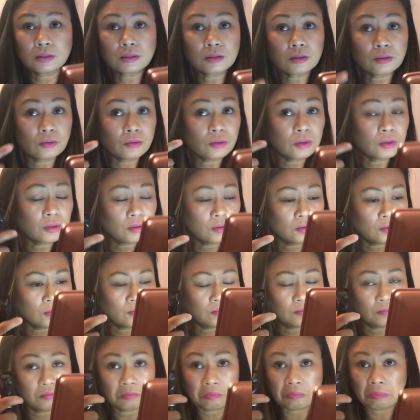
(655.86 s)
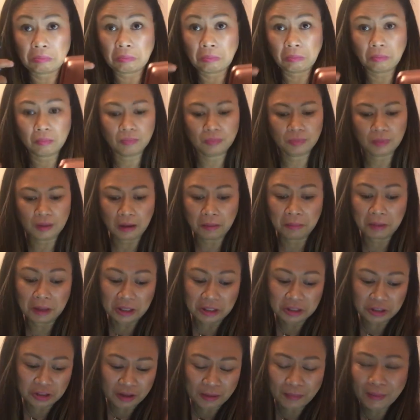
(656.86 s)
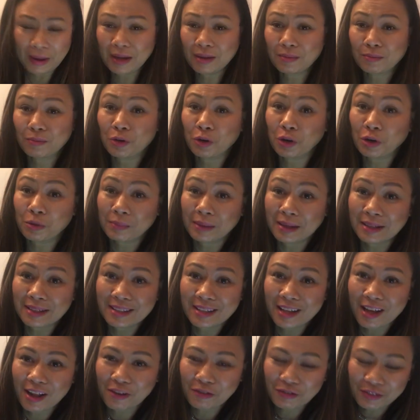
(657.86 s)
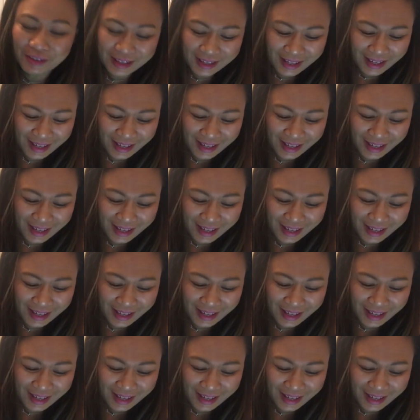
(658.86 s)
So I'm not sure. I might hurt myself.